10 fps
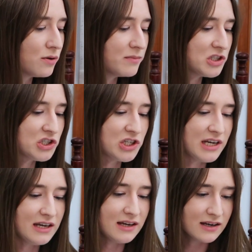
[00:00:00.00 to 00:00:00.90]

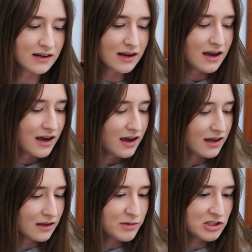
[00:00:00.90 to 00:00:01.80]
machine.
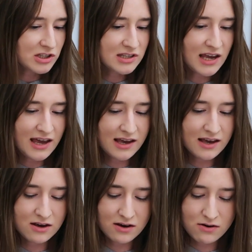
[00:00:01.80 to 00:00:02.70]
And let me just take
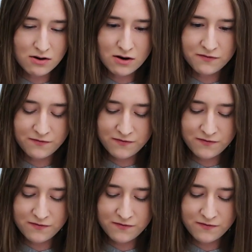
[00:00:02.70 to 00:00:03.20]
off